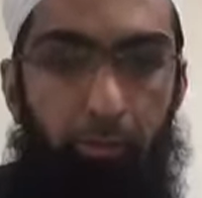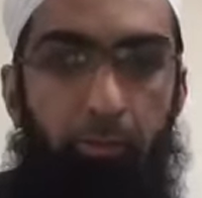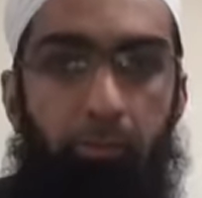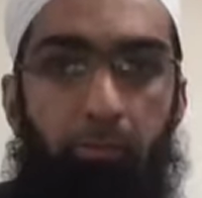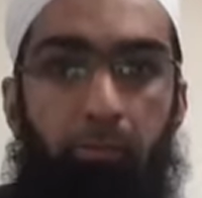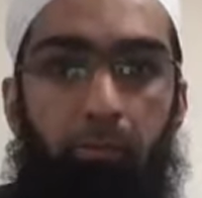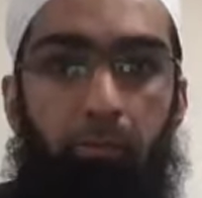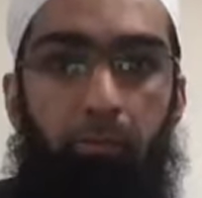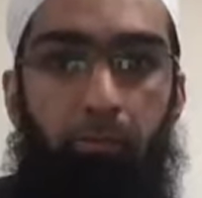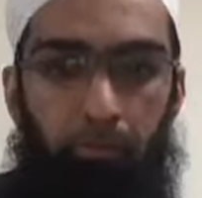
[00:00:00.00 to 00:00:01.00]

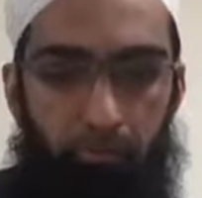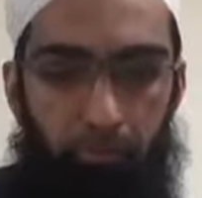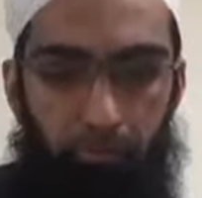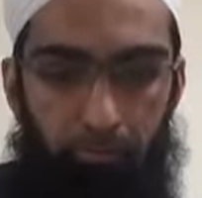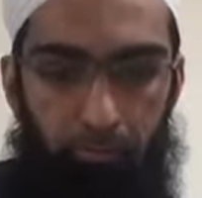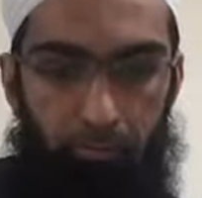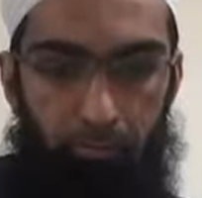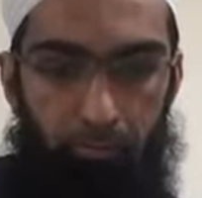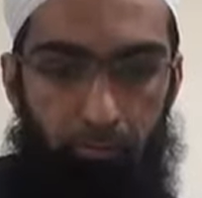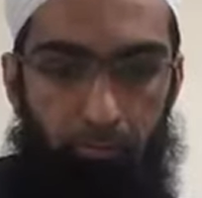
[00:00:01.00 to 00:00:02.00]

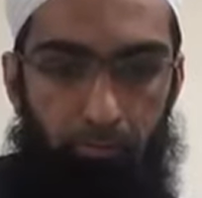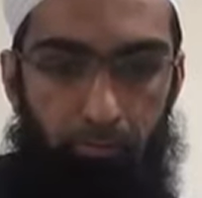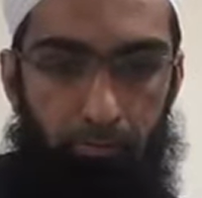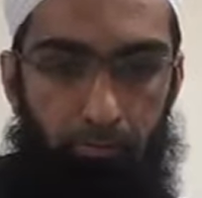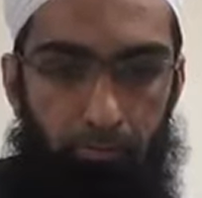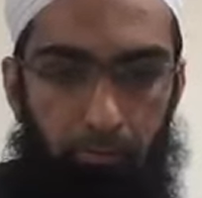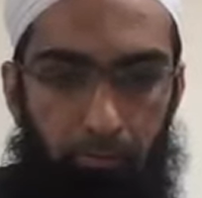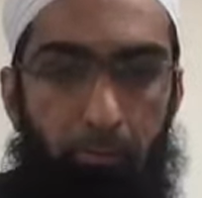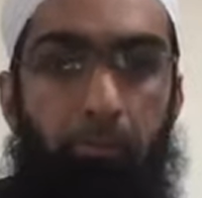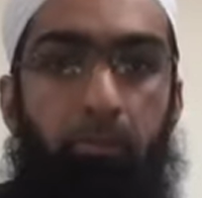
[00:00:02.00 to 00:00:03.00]

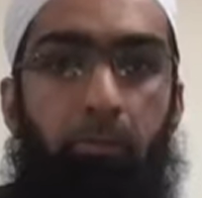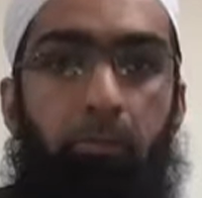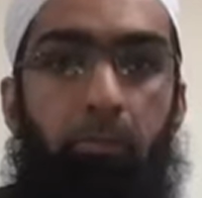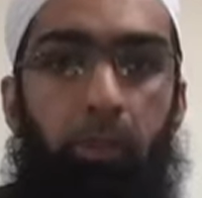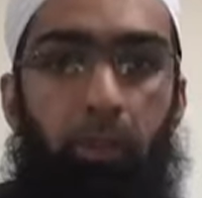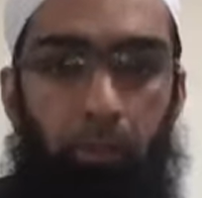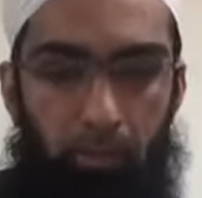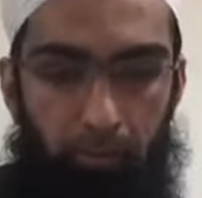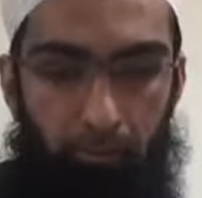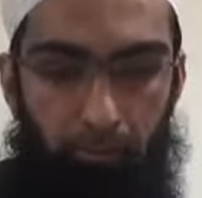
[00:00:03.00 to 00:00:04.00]

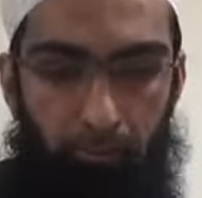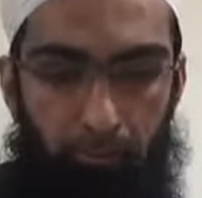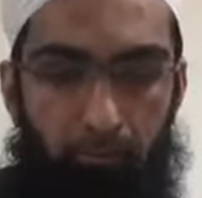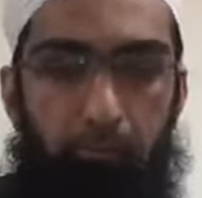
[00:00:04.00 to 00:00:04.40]
[no speech]